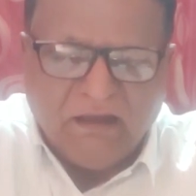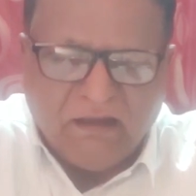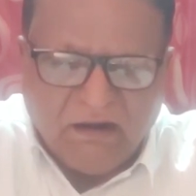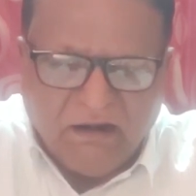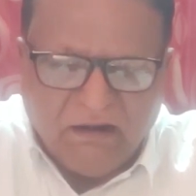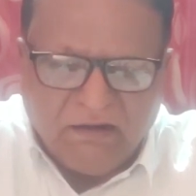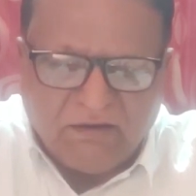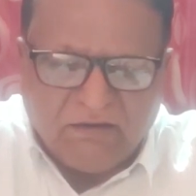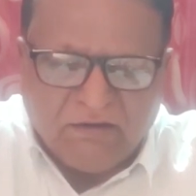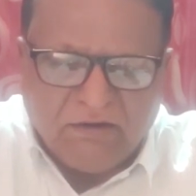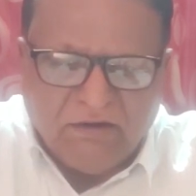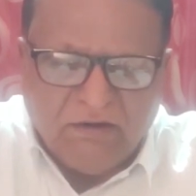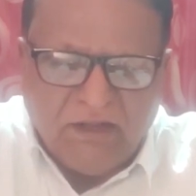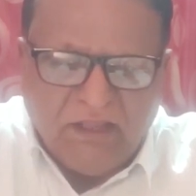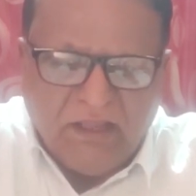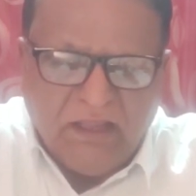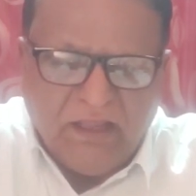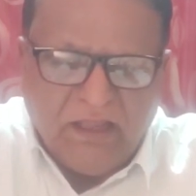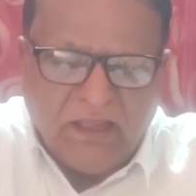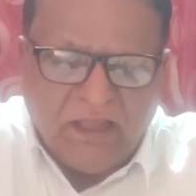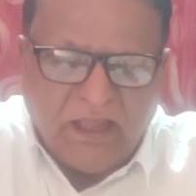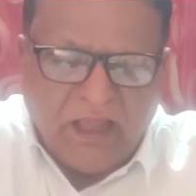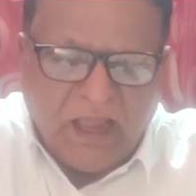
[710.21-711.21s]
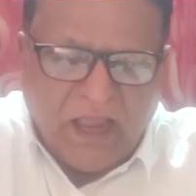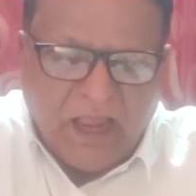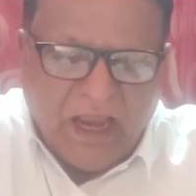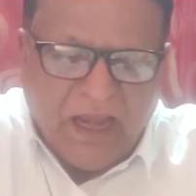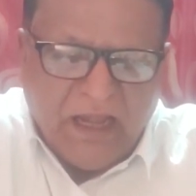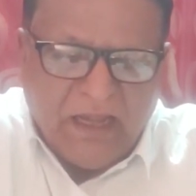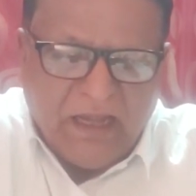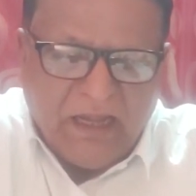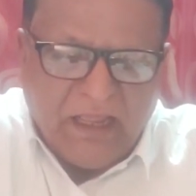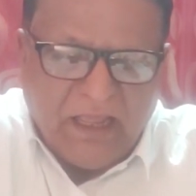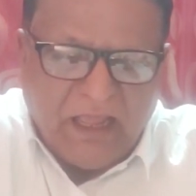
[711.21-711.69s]
controlling,
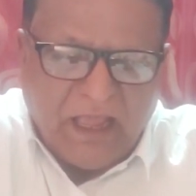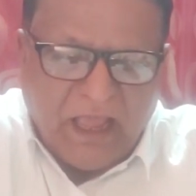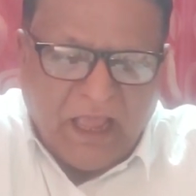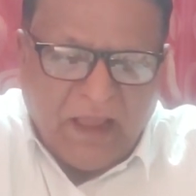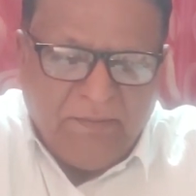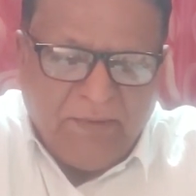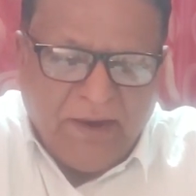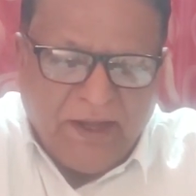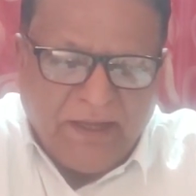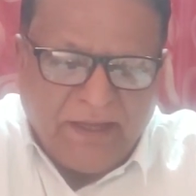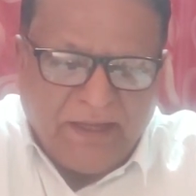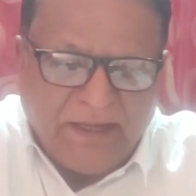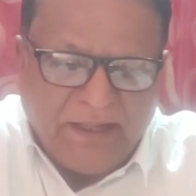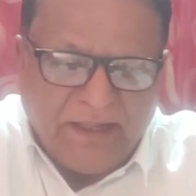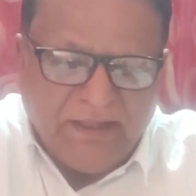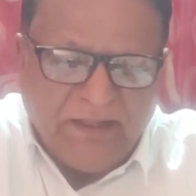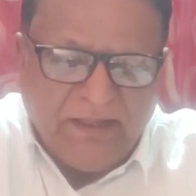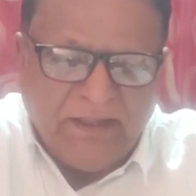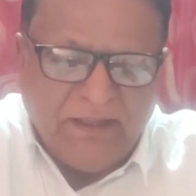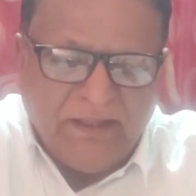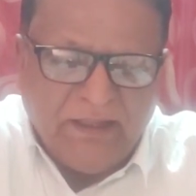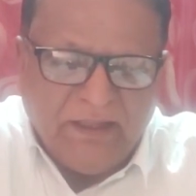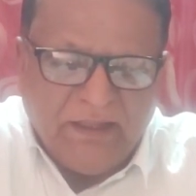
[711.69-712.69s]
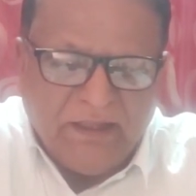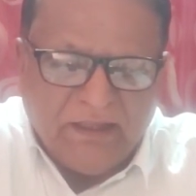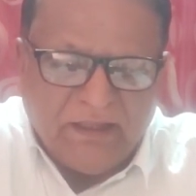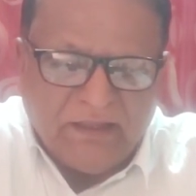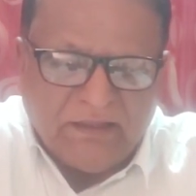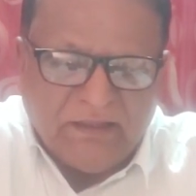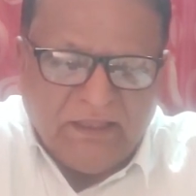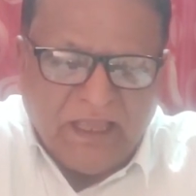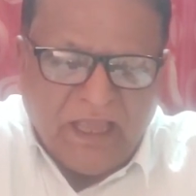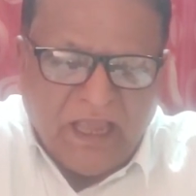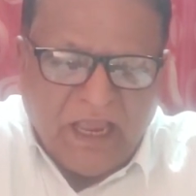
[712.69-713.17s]
and abating
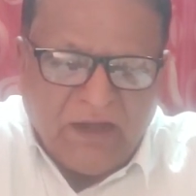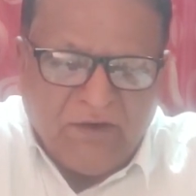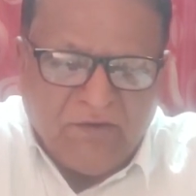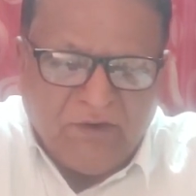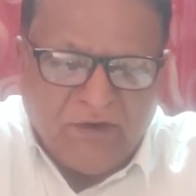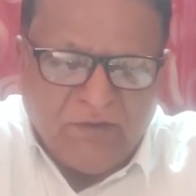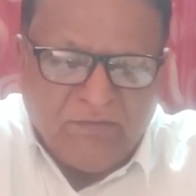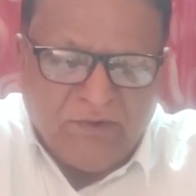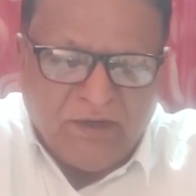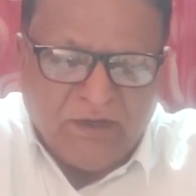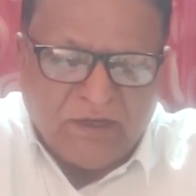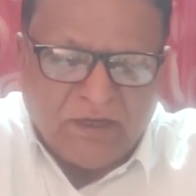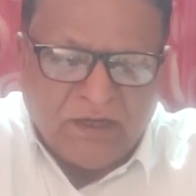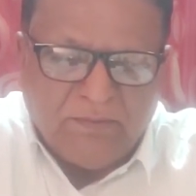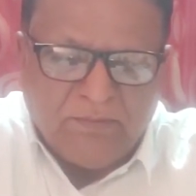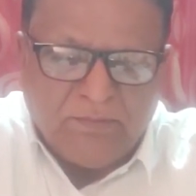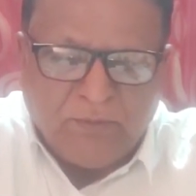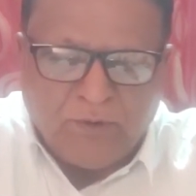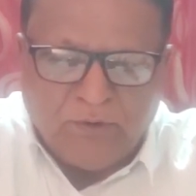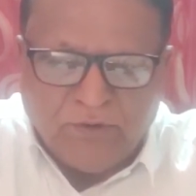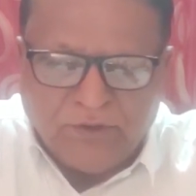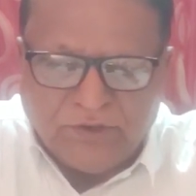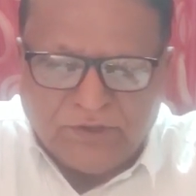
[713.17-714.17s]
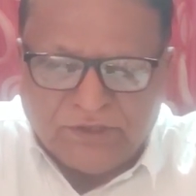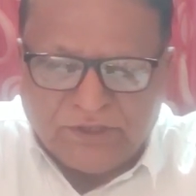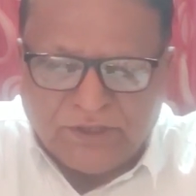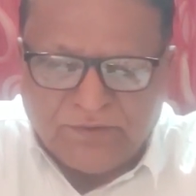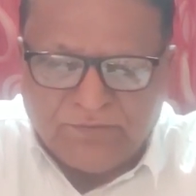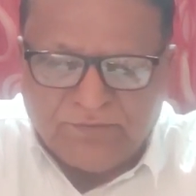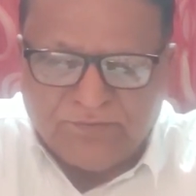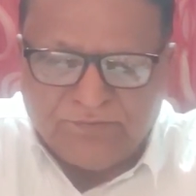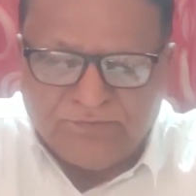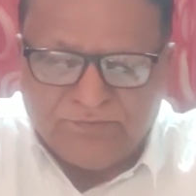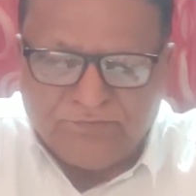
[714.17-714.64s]
the environmental pollution.